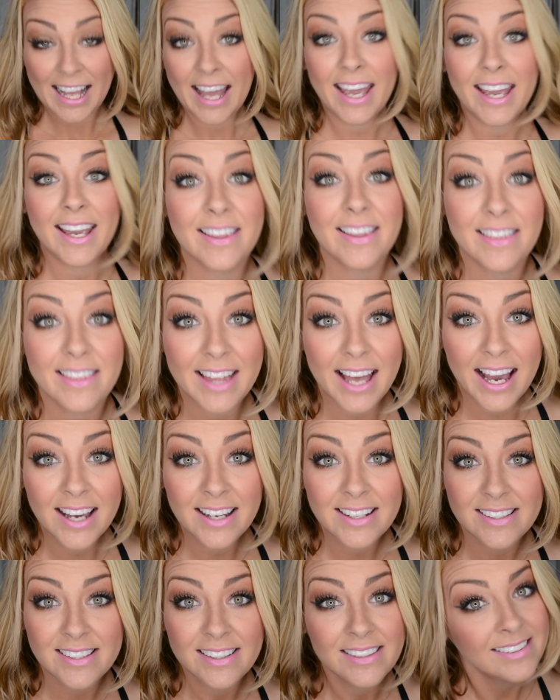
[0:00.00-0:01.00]
And
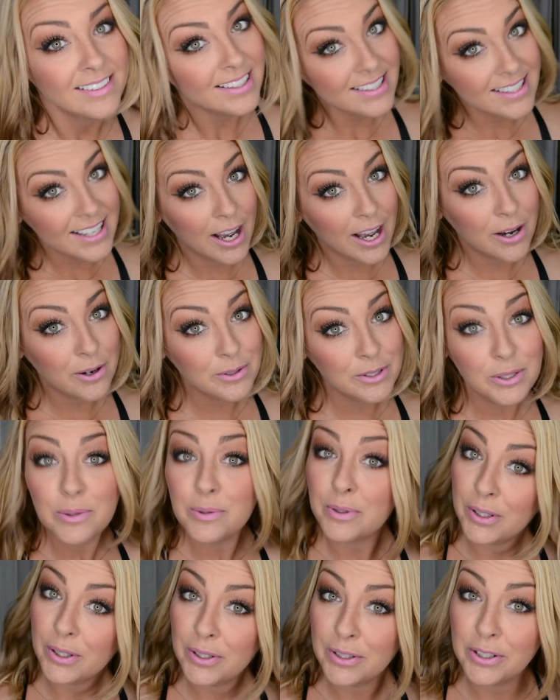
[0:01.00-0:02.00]
that is how you
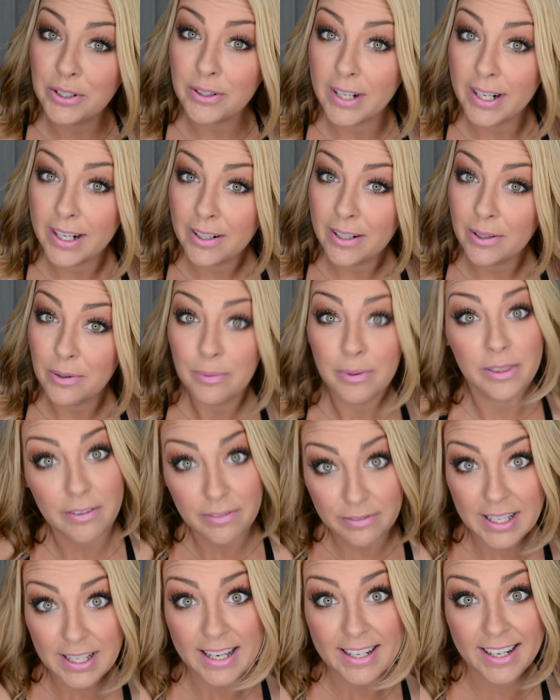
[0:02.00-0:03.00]
curl your hair with a
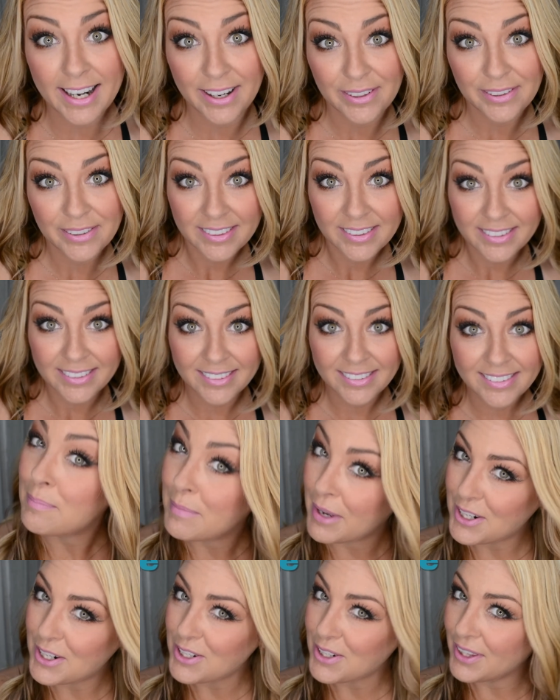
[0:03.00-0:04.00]
flat iron.
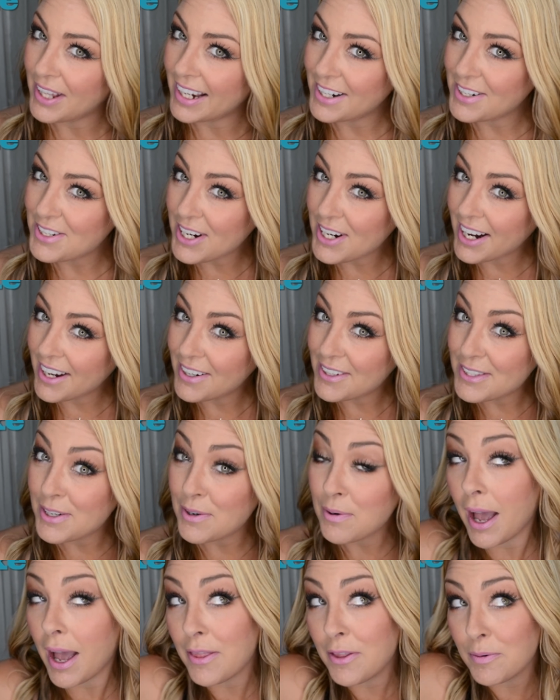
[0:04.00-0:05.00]
Make sure to like and share
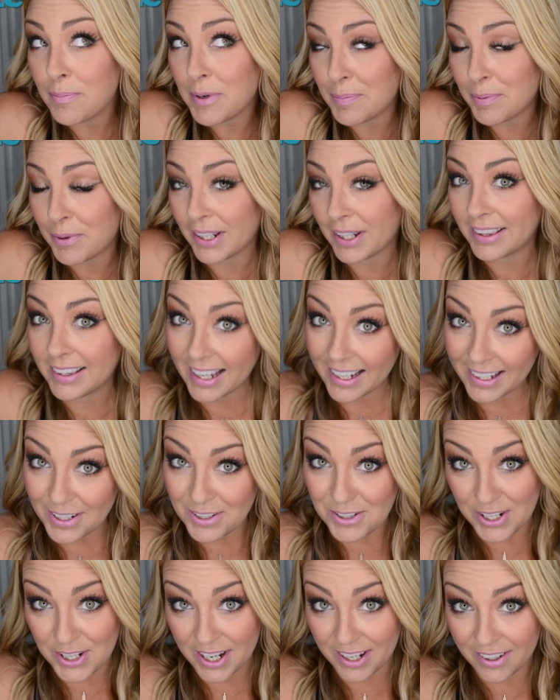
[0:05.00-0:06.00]
so other people can like
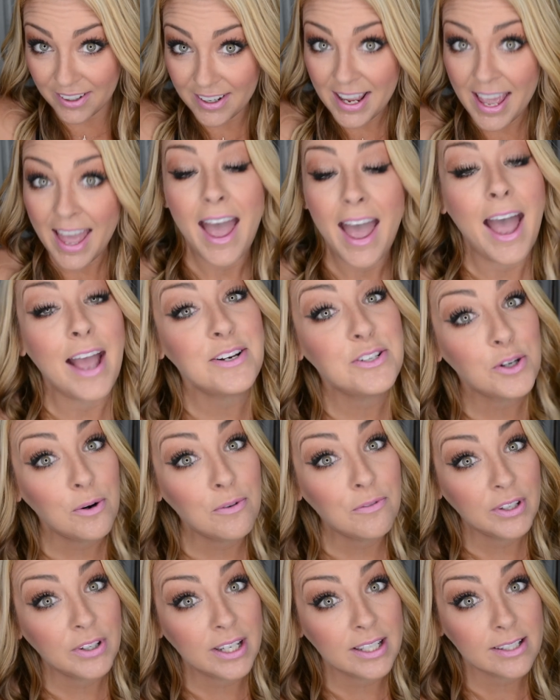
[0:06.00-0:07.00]
and share, and
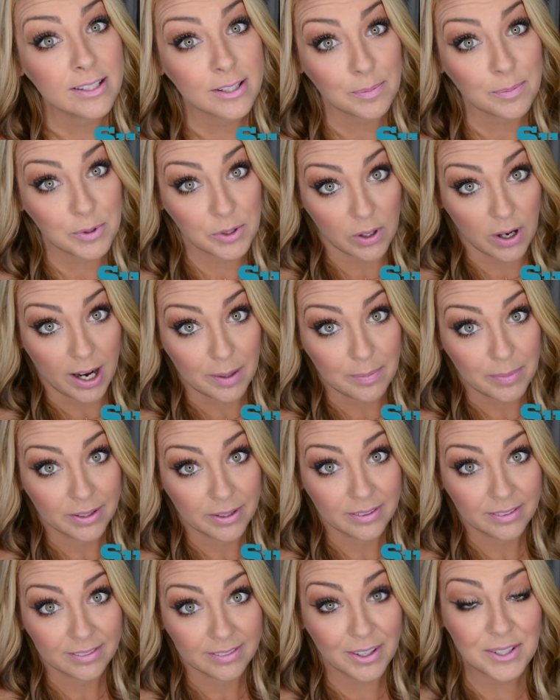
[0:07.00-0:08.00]
don't forget to subscribe.
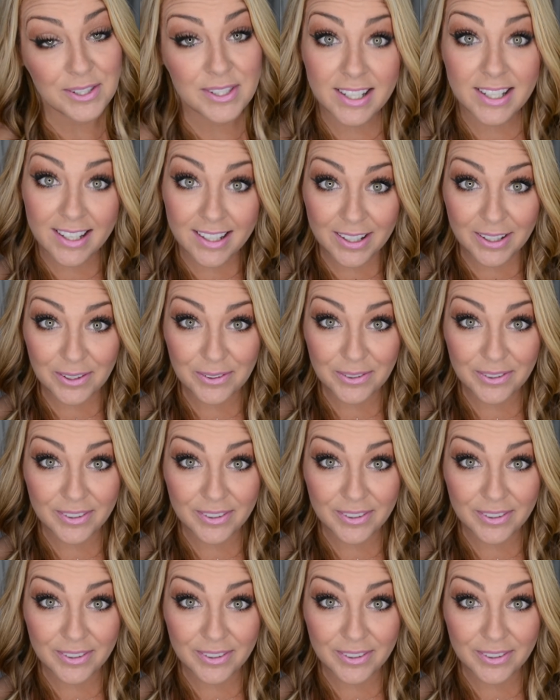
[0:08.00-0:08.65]
I'll see you